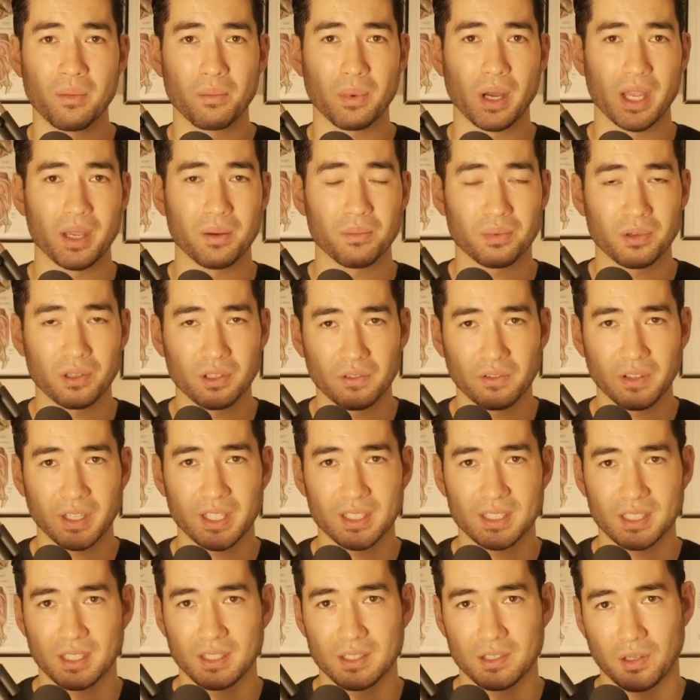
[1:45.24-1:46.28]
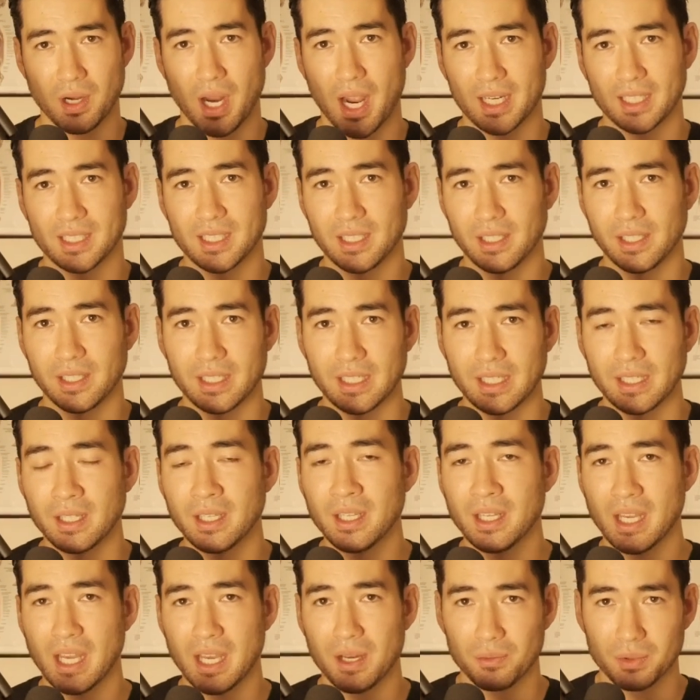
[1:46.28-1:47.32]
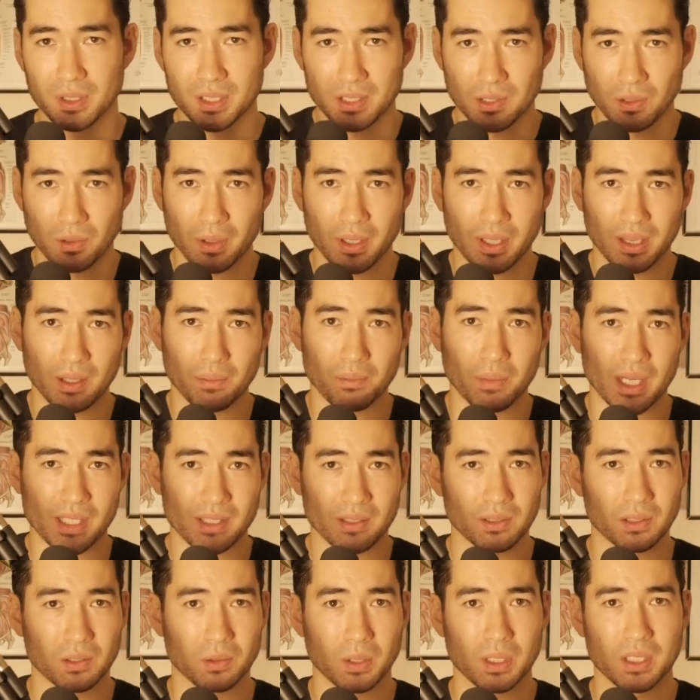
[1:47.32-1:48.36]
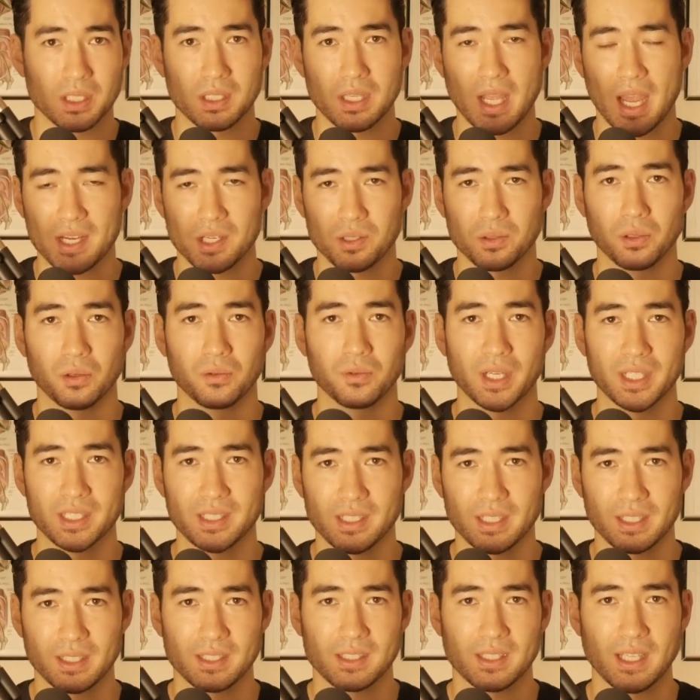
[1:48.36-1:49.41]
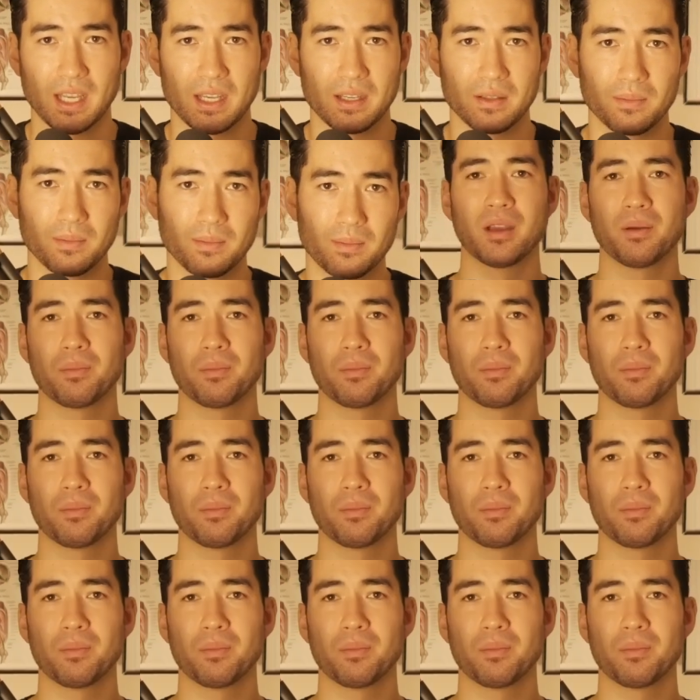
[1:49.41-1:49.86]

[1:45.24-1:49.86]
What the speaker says: by improving its contractility and restoring the muscle to its natural resting state.